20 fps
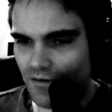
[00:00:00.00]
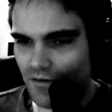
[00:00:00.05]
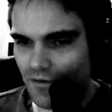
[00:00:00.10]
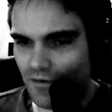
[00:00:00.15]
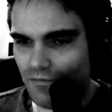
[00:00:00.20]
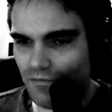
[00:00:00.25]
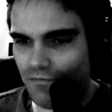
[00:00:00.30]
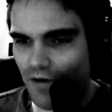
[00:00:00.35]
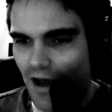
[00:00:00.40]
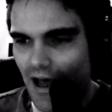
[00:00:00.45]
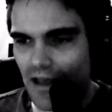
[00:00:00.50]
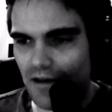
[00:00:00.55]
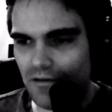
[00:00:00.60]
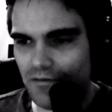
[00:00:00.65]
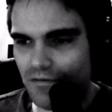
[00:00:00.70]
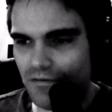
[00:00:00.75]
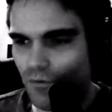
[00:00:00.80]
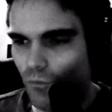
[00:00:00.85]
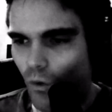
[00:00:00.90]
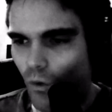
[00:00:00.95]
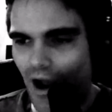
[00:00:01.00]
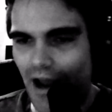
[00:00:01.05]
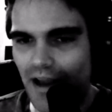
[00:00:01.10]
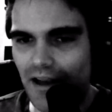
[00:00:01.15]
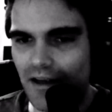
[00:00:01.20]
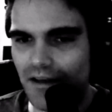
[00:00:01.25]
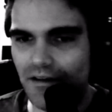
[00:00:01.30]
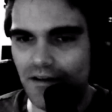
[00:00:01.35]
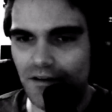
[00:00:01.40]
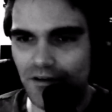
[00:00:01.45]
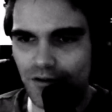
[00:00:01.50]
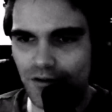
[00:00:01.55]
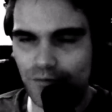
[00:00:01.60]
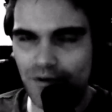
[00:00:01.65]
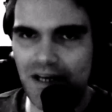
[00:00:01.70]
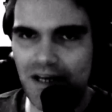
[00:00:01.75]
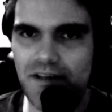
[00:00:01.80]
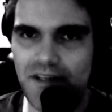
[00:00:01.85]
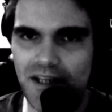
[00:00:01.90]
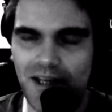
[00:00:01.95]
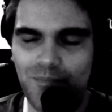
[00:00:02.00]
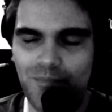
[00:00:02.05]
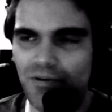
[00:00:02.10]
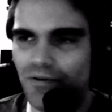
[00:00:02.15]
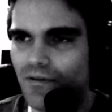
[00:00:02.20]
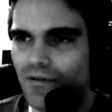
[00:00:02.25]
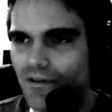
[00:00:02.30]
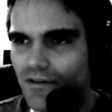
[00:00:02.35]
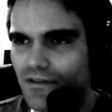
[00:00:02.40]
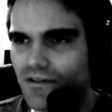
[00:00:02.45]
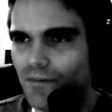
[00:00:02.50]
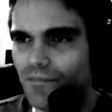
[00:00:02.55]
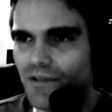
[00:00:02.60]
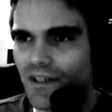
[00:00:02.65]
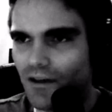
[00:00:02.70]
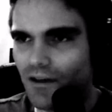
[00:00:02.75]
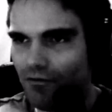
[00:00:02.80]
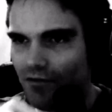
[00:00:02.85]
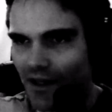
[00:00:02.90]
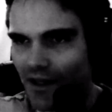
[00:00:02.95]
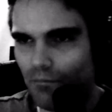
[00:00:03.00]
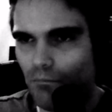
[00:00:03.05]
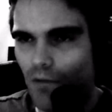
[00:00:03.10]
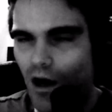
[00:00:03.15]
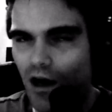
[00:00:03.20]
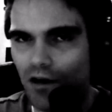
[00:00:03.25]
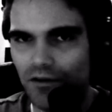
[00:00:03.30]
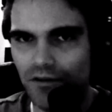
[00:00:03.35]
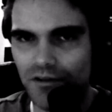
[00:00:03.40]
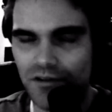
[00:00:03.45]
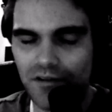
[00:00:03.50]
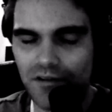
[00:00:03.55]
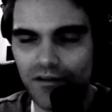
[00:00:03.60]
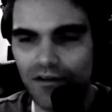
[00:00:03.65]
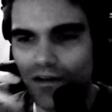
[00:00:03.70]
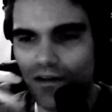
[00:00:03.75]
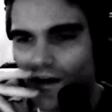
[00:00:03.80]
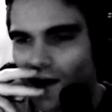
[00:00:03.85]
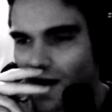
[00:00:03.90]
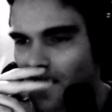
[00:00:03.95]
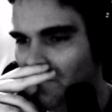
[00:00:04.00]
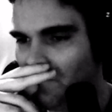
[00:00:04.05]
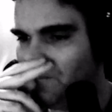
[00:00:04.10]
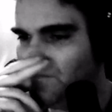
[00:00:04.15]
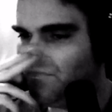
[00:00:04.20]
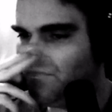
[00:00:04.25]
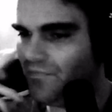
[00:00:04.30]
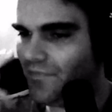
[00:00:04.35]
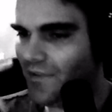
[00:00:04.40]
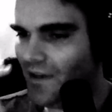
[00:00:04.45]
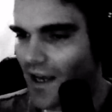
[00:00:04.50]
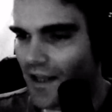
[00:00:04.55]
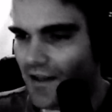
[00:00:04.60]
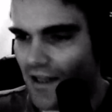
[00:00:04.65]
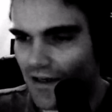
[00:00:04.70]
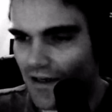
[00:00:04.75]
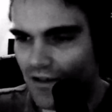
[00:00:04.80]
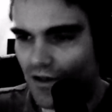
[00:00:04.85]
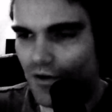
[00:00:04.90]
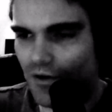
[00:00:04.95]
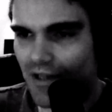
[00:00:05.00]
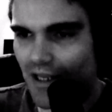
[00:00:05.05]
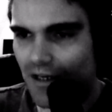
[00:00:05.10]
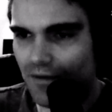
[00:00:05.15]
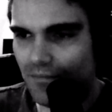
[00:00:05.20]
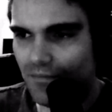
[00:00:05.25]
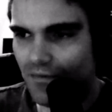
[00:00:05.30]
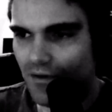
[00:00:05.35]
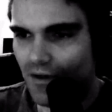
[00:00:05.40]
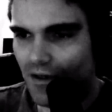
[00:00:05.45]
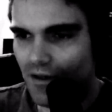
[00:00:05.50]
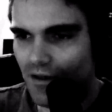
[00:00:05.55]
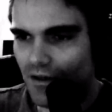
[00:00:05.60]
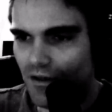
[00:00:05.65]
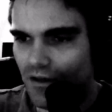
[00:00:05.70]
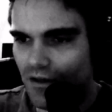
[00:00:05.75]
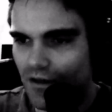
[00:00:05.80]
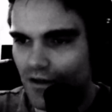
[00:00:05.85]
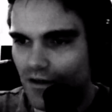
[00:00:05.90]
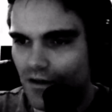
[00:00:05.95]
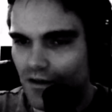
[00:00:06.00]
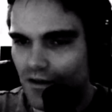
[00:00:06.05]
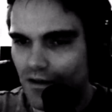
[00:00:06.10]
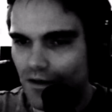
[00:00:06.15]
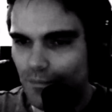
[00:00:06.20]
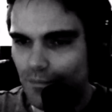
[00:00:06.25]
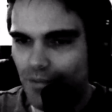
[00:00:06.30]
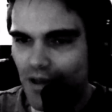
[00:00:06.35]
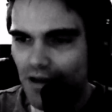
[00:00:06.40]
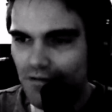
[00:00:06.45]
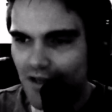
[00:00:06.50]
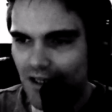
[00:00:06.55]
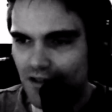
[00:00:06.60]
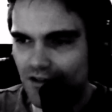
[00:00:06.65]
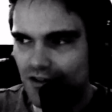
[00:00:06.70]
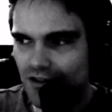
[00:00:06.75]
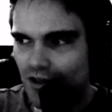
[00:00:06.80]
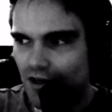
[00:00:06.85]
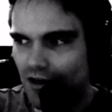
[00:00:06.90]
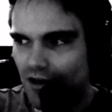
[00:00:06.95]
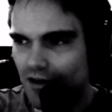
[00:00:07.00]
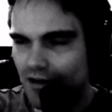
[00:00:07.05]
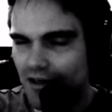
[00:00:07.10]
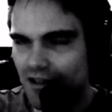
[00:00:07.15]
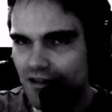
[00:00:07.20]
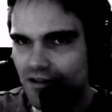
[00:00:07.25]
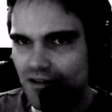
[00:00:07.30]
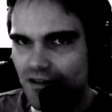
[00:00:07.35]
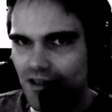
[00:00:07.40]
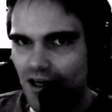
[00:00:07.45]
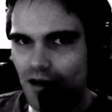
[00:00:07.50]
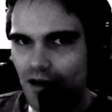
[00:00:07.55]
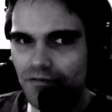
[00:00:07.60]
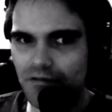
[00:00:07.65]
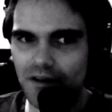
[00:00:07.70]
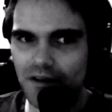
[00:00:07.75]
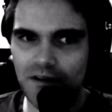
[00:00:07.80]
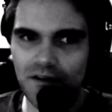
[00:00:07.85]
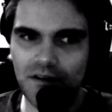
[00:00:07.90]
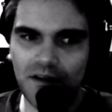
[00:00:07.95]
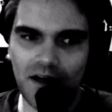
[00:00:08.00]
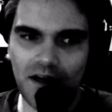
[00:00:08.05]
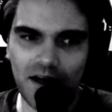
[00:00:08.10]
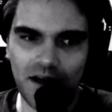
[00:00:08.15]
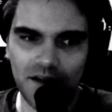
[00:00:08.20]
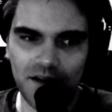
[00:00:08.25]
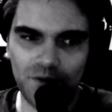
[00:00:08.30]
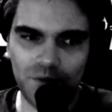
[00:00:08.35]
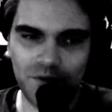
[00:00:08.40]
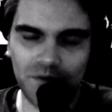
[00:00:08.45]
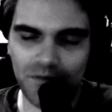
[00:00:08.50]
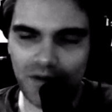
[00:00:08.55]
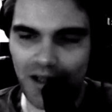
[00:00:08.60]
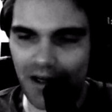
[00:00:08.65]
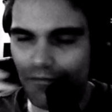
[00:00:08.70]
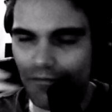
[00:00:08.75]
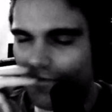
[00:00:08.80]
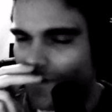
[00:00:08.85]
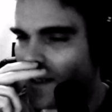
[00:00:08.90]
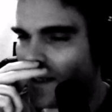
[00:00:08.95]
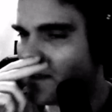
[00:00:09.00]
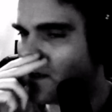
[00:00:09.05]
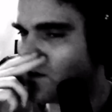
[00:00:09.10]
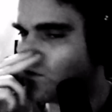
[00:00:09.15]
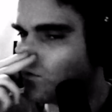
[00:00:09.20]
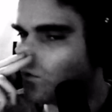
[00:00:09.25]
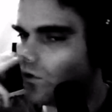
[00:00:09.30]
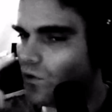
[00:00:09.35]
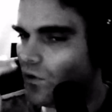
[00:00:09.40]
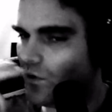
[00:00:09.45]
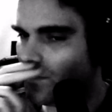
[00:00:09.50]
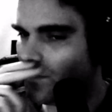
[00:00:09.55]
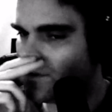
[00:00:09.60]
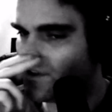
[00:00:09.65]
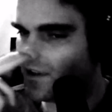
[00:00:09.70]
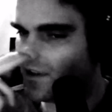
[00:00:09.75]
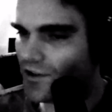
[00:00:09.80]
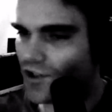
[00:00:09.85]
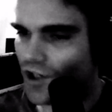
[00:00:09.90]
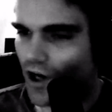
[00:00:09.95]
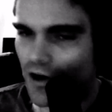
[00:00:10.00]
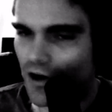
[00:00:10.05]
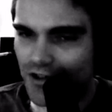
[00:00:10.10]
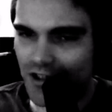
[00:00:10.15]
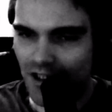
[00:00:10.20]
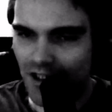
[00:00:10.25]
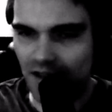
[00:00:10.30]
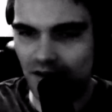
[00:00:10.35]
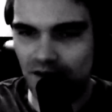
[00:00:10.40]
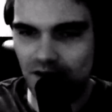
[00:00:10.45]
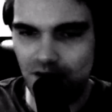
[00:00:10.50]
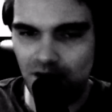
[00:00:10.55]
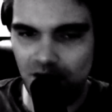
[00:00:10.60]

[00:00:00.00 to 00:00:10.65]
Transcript: 5 wide and 3 deep or something of like models, and they'd pivot and turn and stuff, and there were like flanking rules and charging